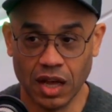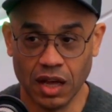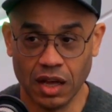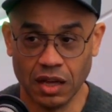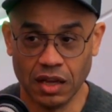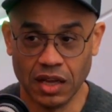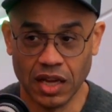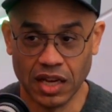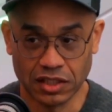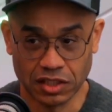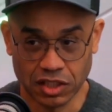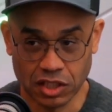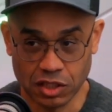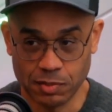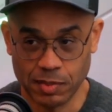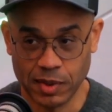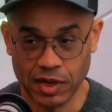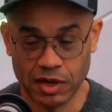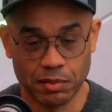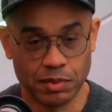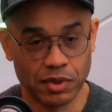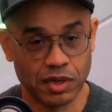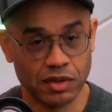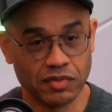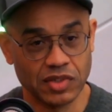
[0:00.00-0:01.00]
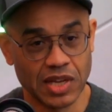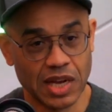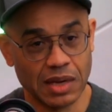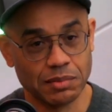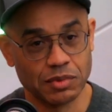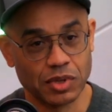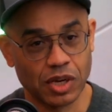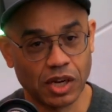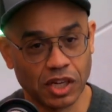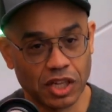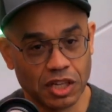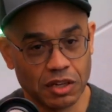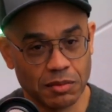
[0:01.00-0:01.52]
he actually spent a bit of time
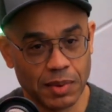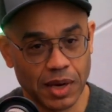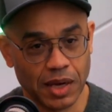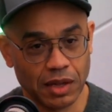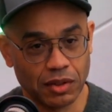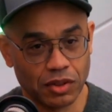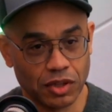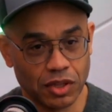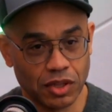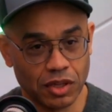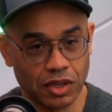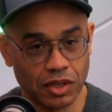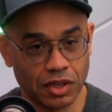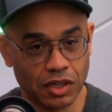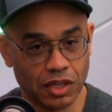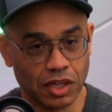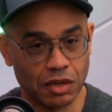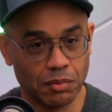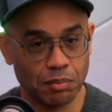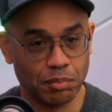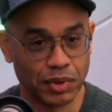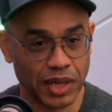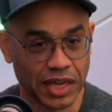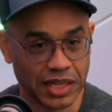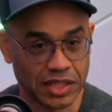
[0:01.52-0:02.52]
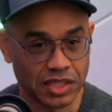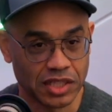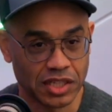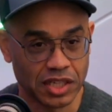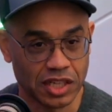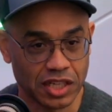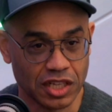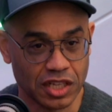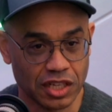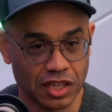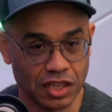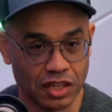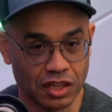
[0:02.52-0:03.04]
talking about the
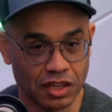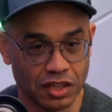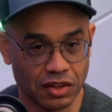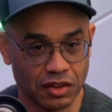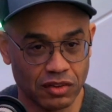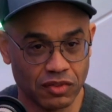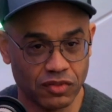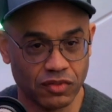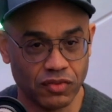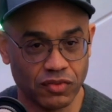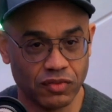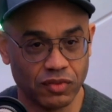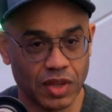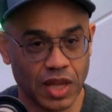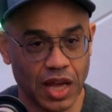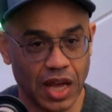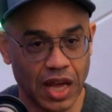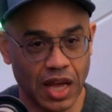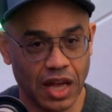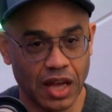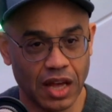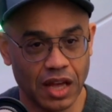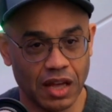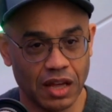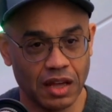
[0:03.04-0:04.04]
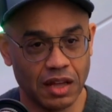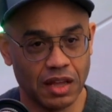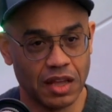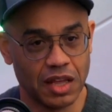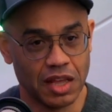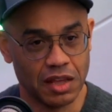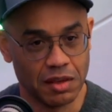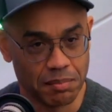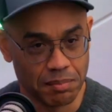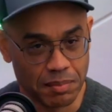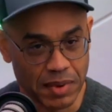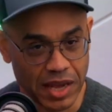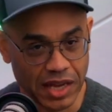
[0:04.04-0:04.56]
complexity of
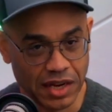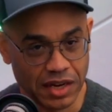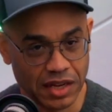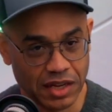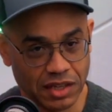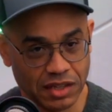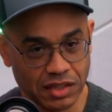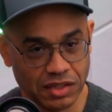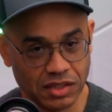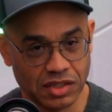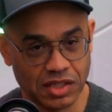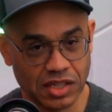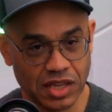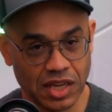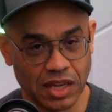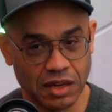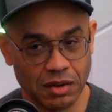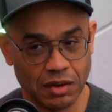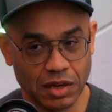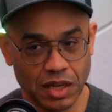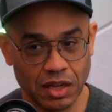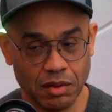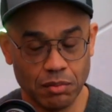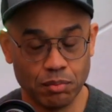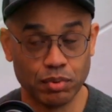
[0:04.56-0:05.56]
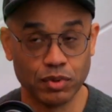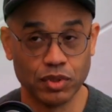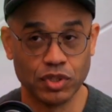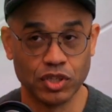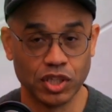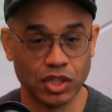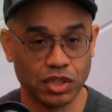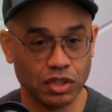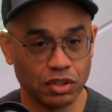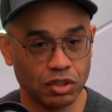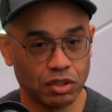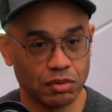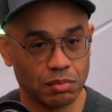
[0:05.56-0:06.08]
embeddings and in
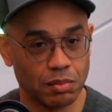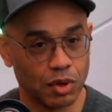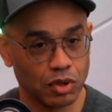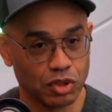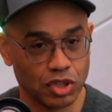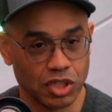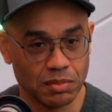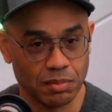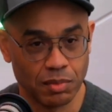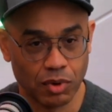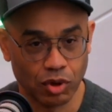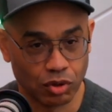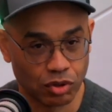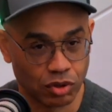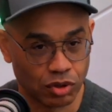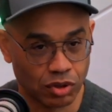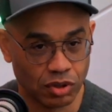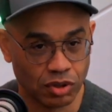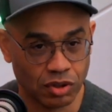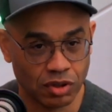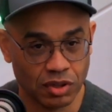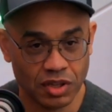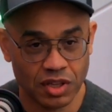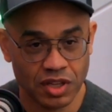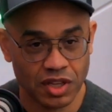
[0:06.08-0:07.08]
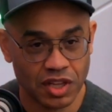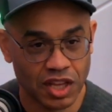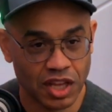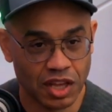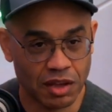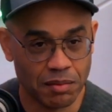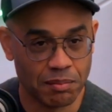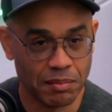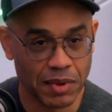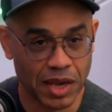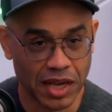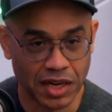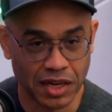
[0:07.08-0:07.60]
particular multimodal
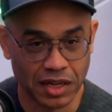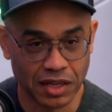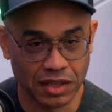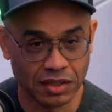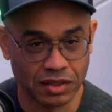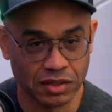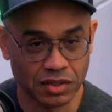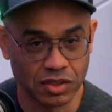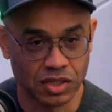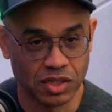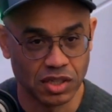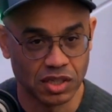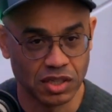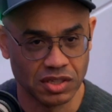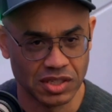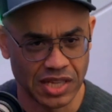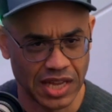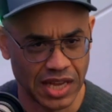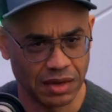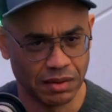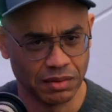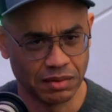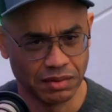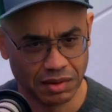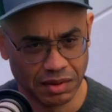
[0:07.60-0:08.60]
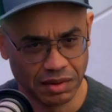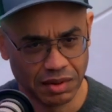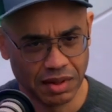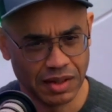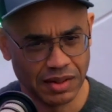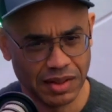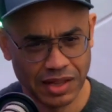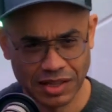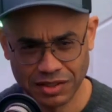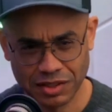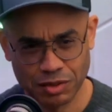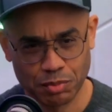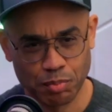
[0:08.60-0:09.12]
embeddings. Is
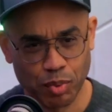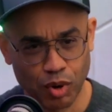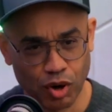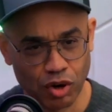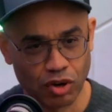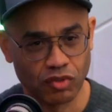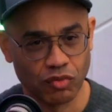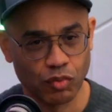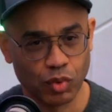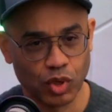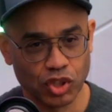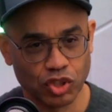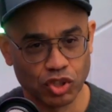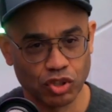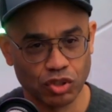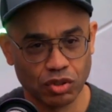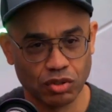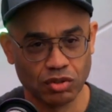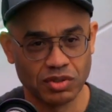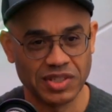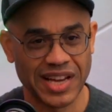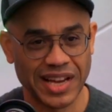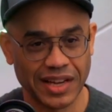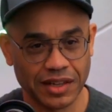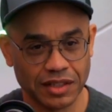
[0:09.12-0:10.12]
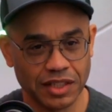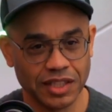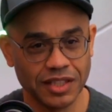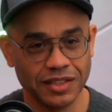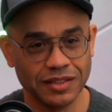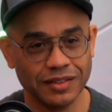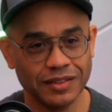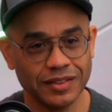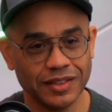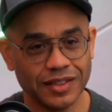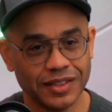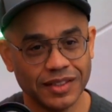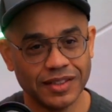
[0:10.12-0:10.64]
that's part of what you're tackling?